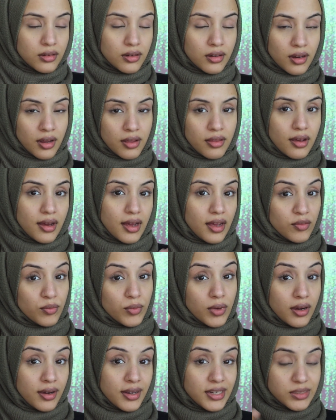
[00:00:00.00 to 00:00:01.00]
Now that I have
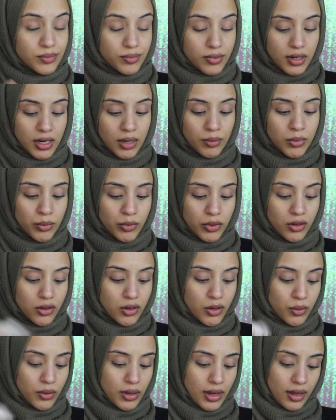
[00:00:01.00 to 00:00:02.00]
my eyes primed, I'm going to
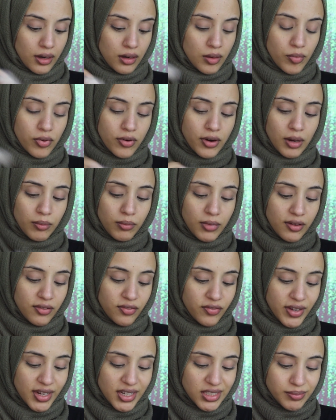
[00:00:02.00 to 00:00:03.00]
go and prime my
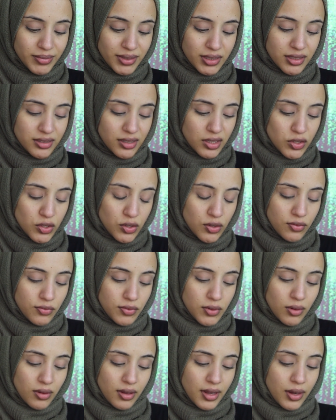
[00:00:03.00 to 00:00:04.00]
face because I do
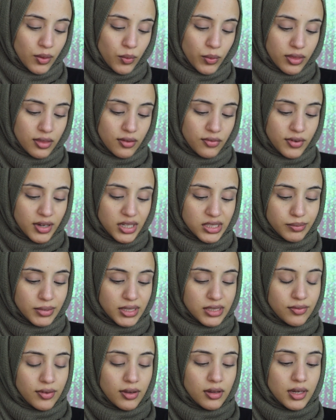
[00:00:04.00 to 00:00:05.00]
feel like with the Fast
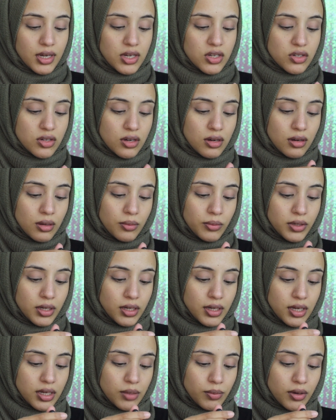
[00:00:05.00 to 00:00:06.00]
Base foundation I'm going to
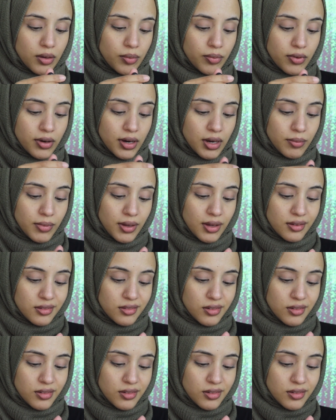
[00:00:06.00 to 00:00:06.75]
need a bit of priming.